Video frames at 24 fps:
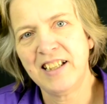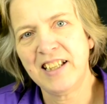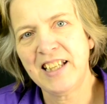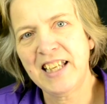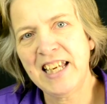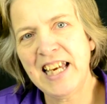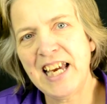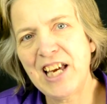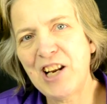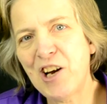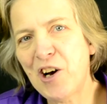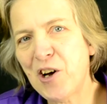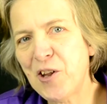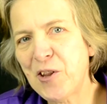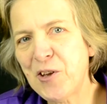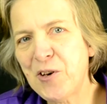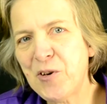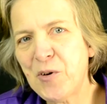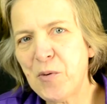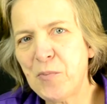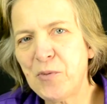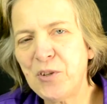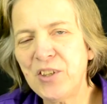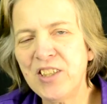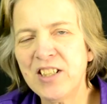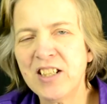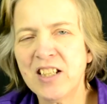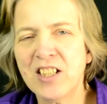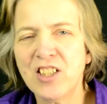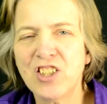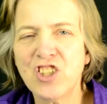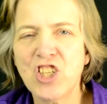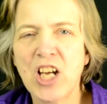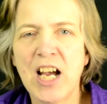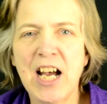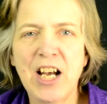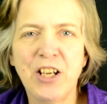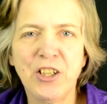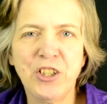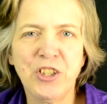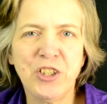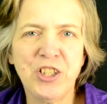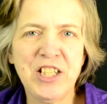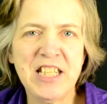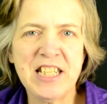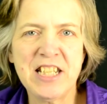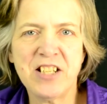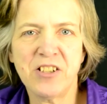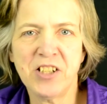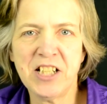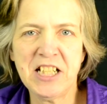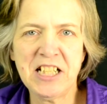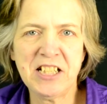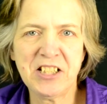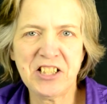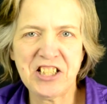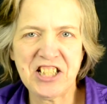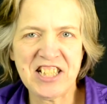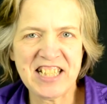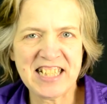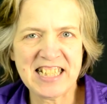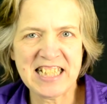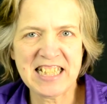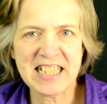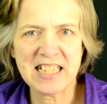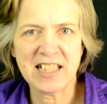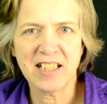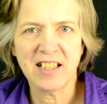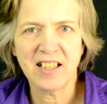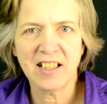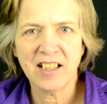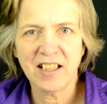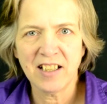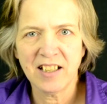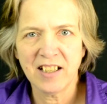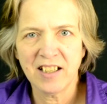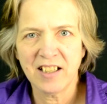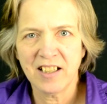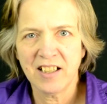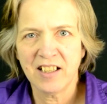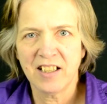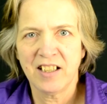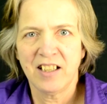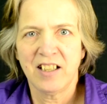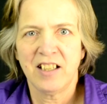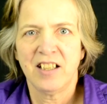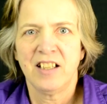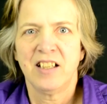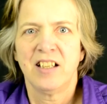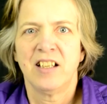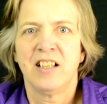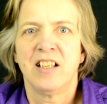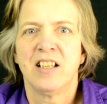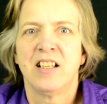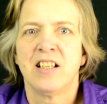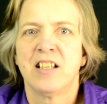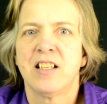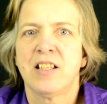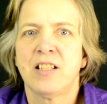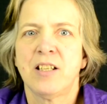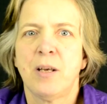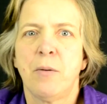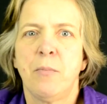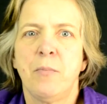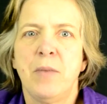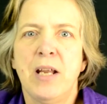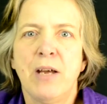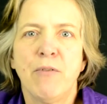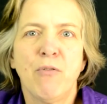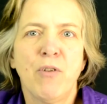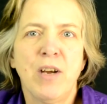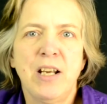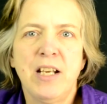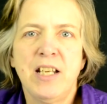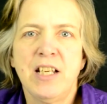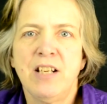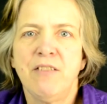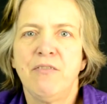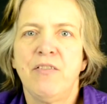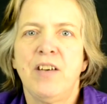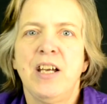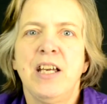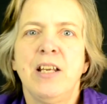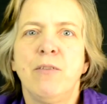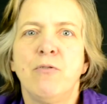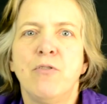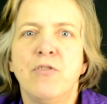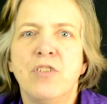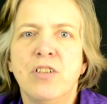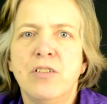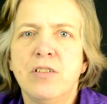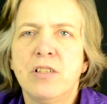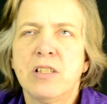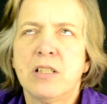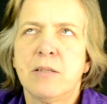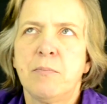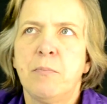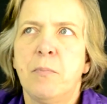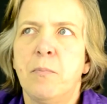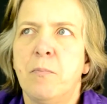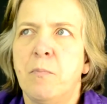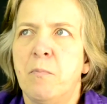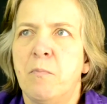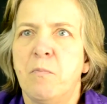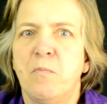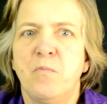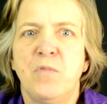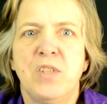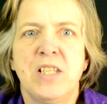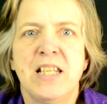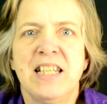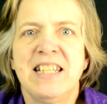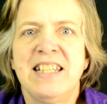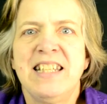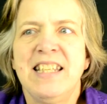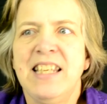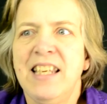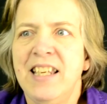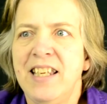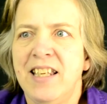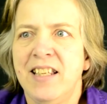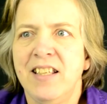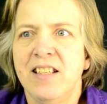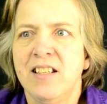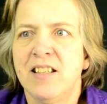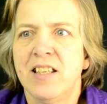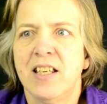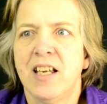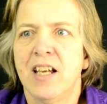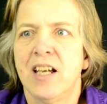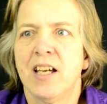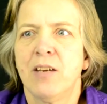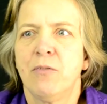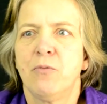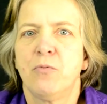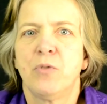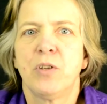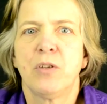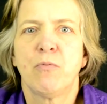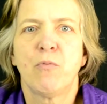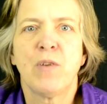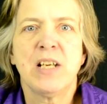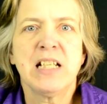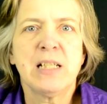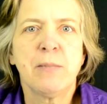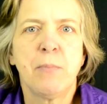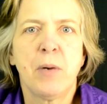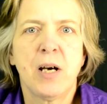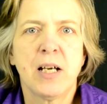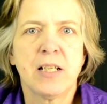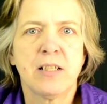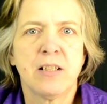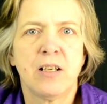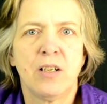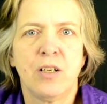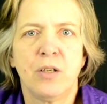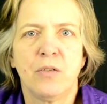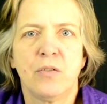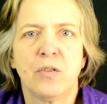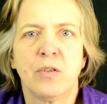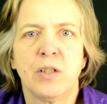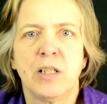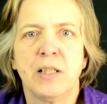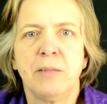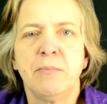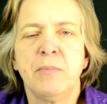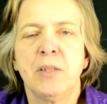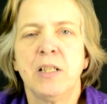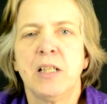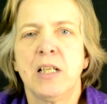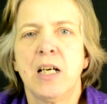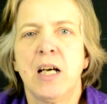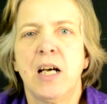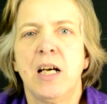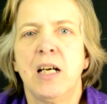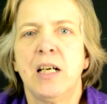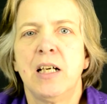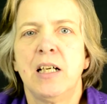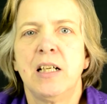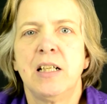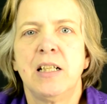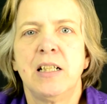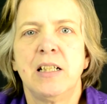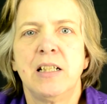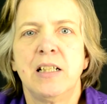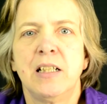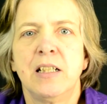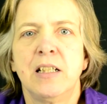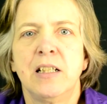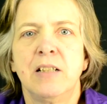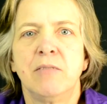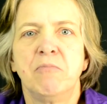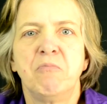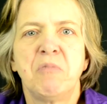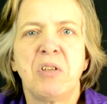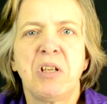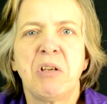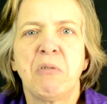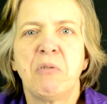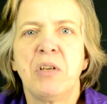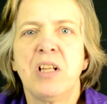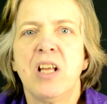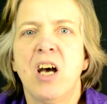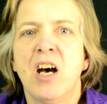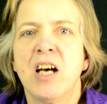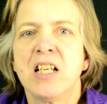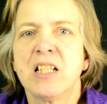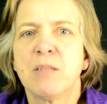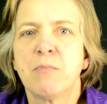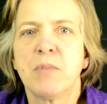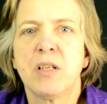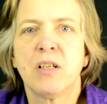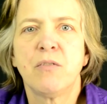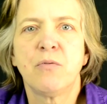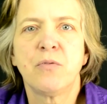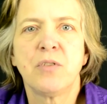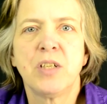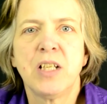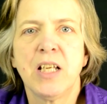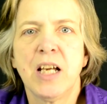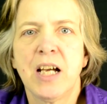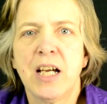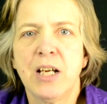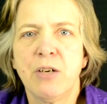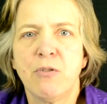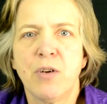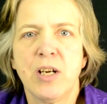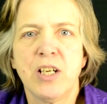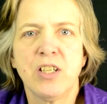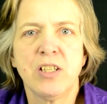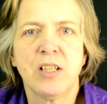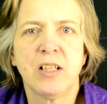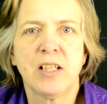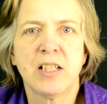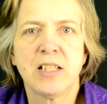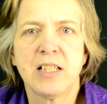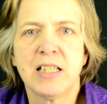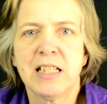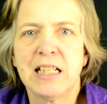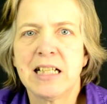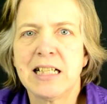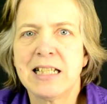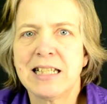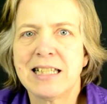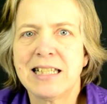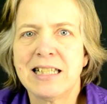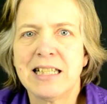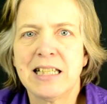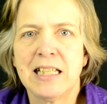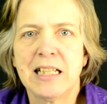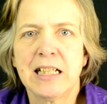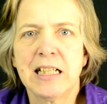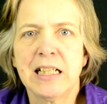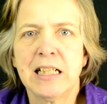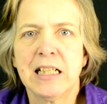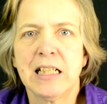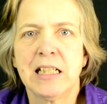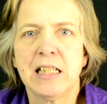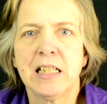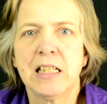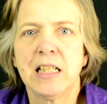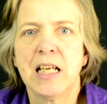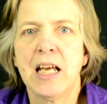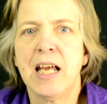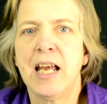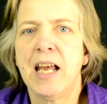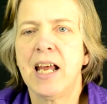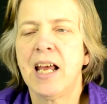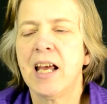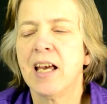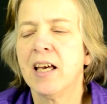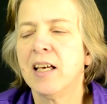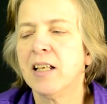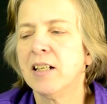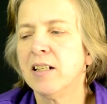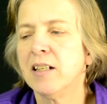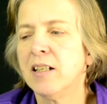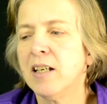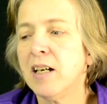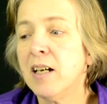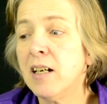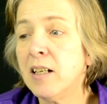He had all the normal childhood illnesses, some never identified disease he had with red spots all over him. He went to the hospital for dehydration because he got sick, and